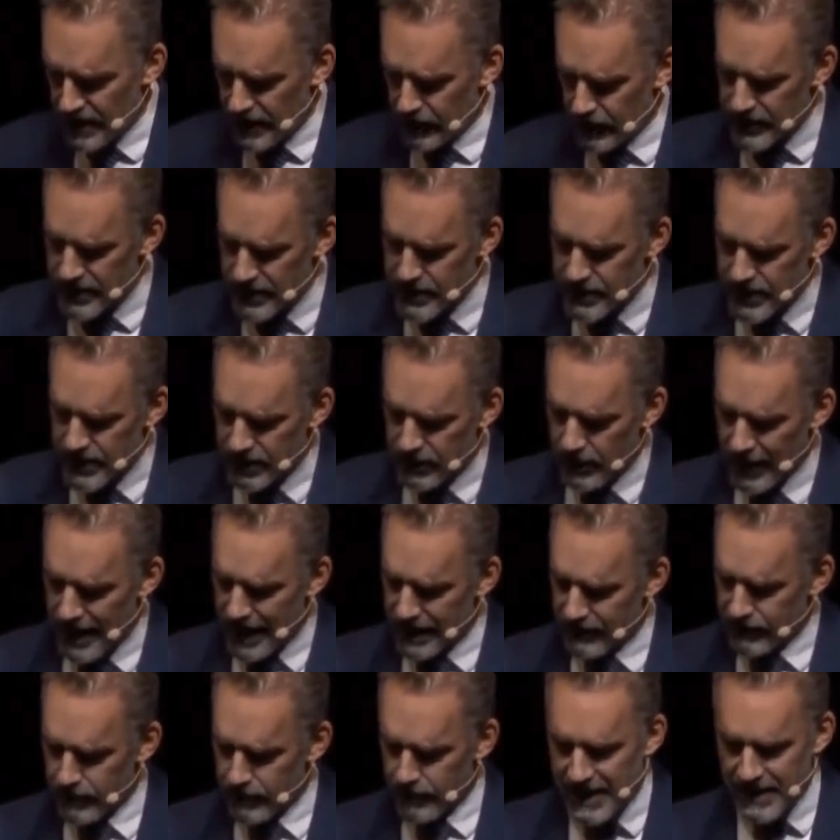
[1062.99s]

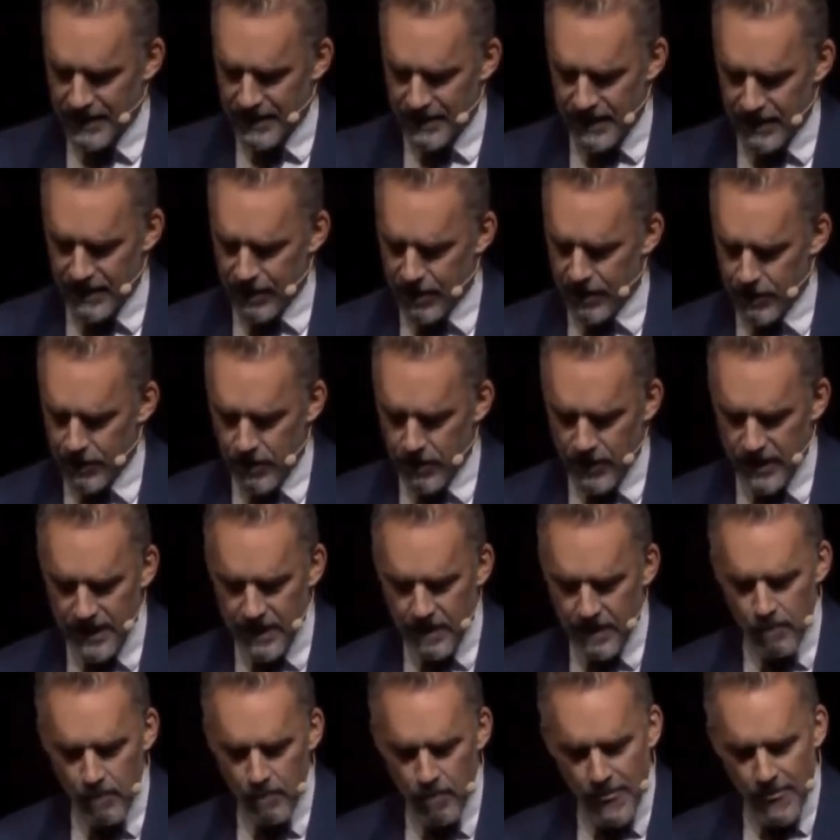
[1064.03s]
aristocrat from 1830
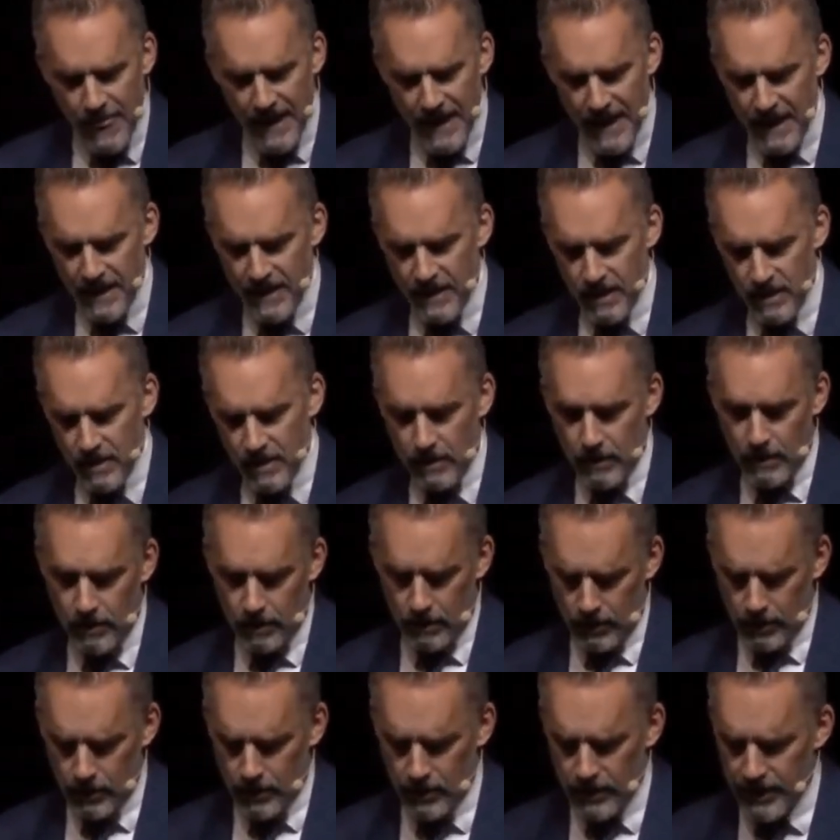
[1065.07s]

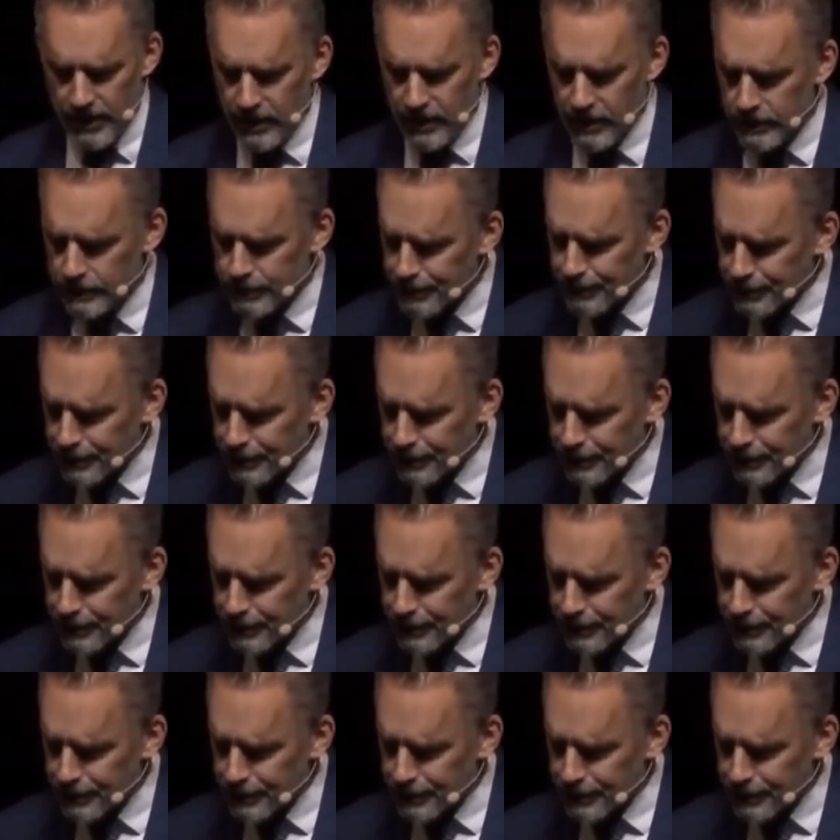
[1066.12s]
or earlier,